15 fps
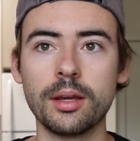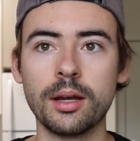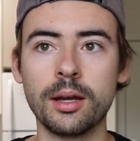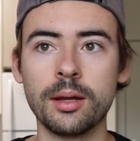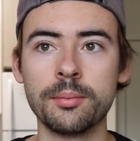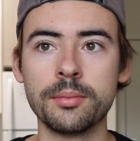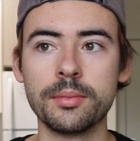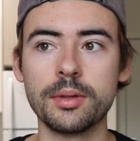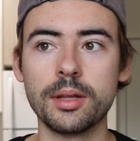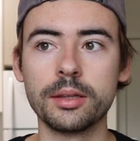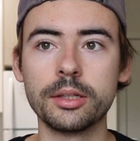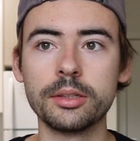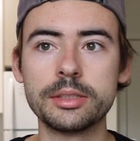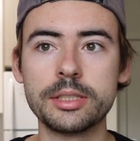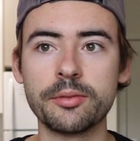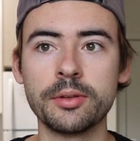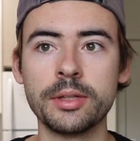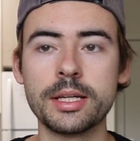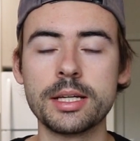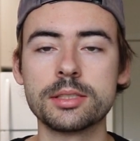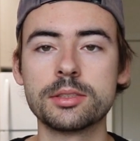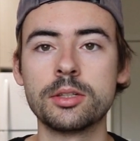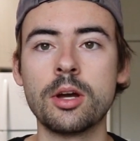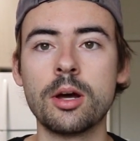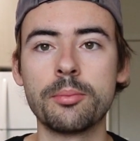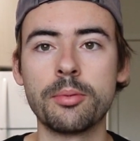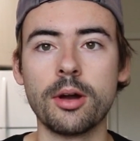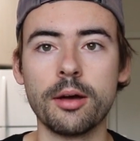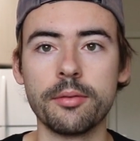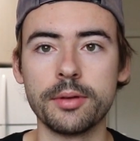a little differently because they're
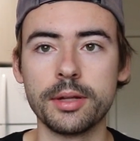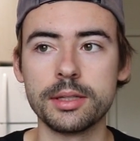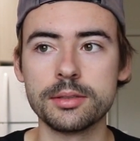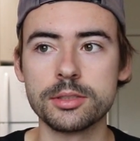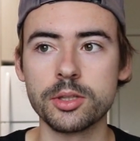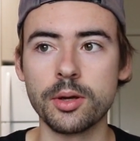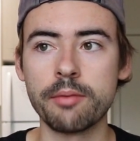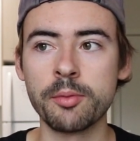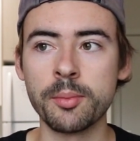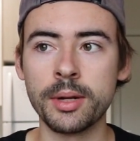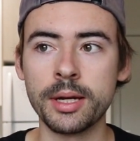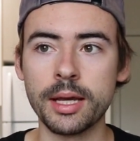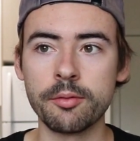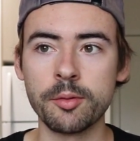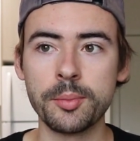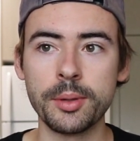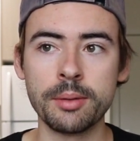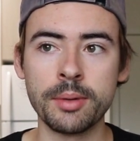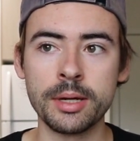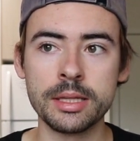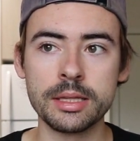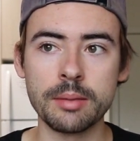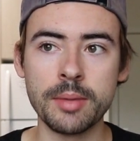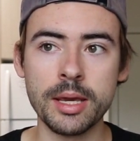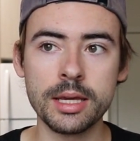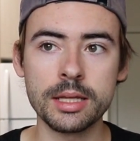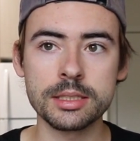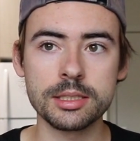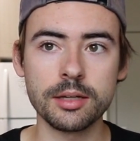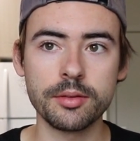nonprofit. So every bit of money they make
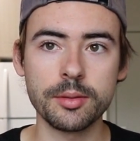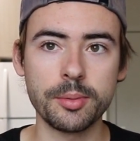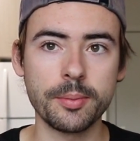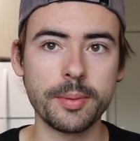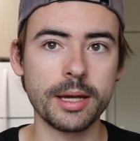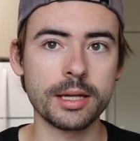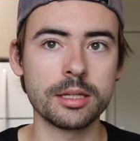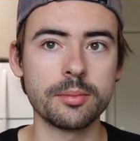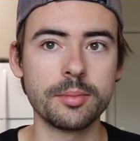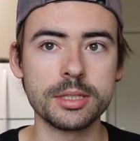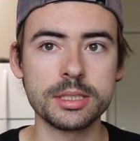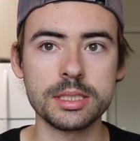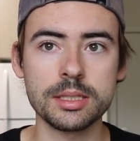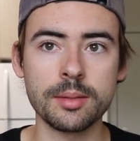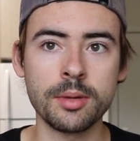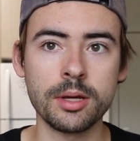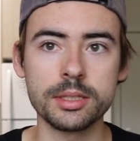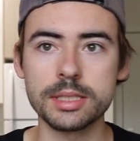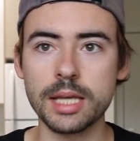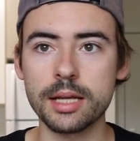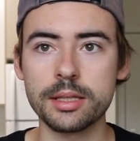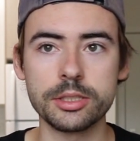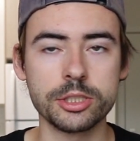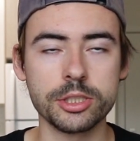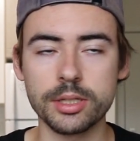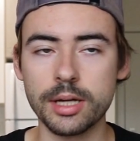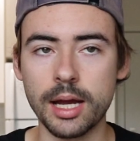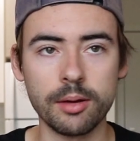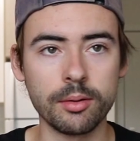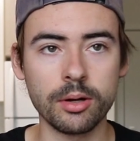and stuff, they put back into the business. I'm not exactly
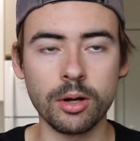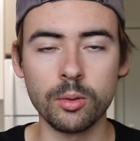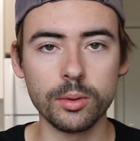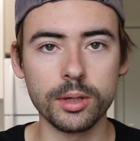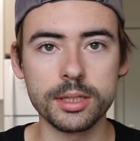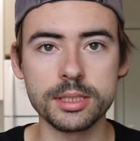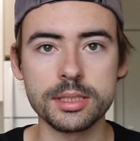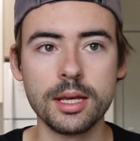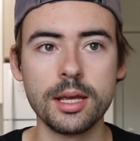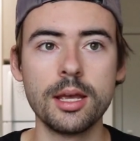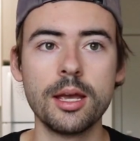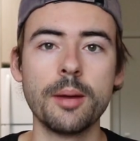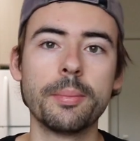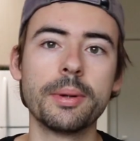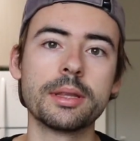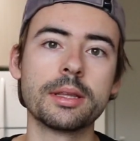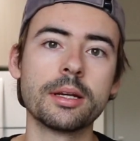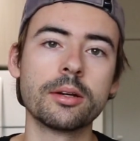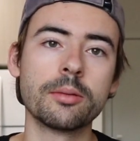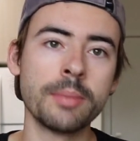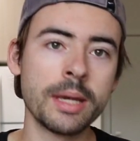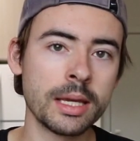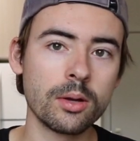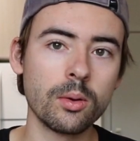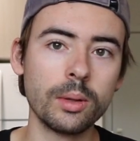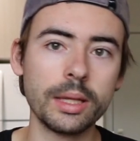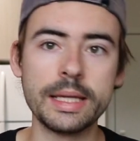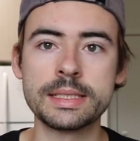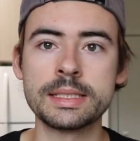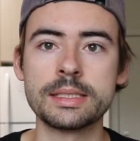sure how it all works, but their main goal
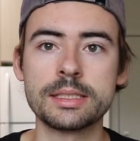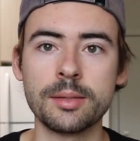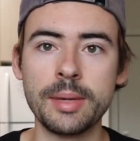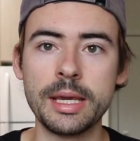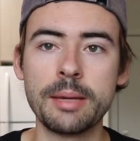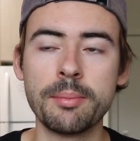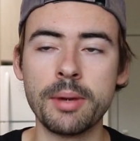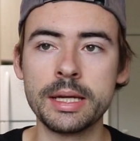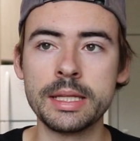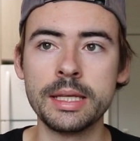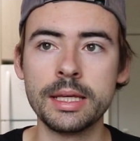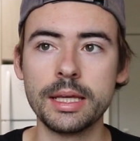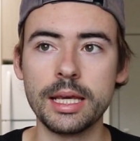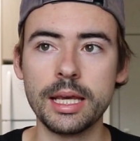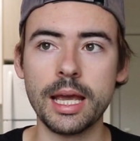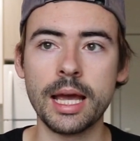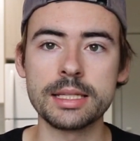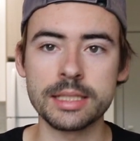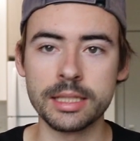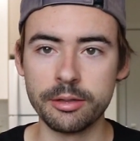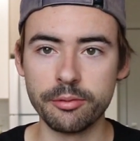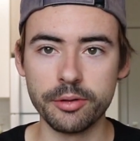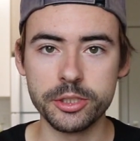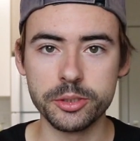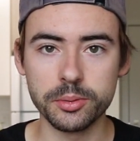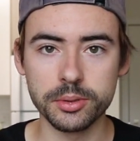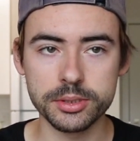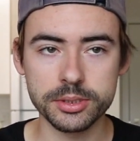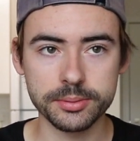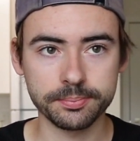isn't to make money as
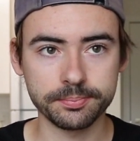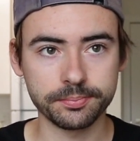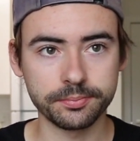individuals,